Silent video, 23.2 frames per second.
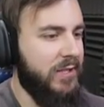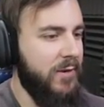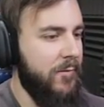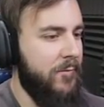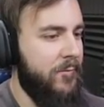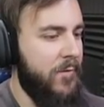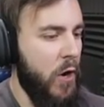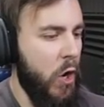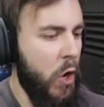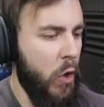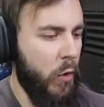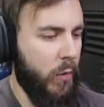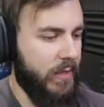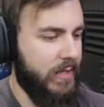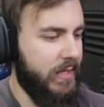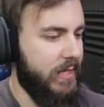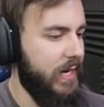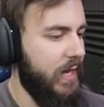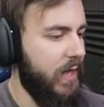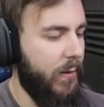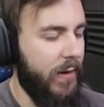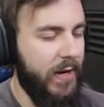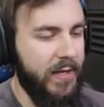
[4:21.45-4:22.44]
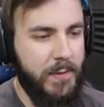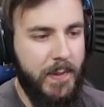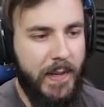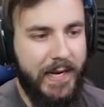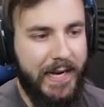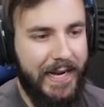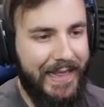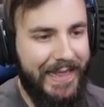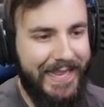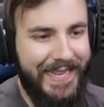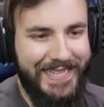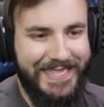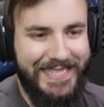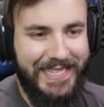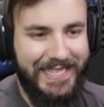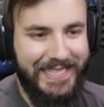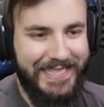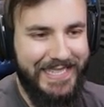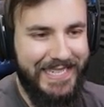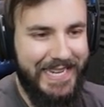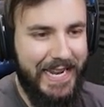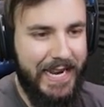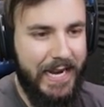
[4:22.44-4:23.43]
some food. Otherwise, we ain't gonna last
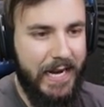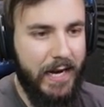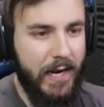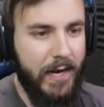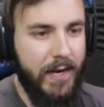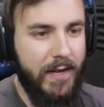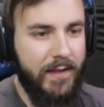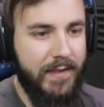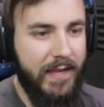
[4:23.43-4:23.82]
long today.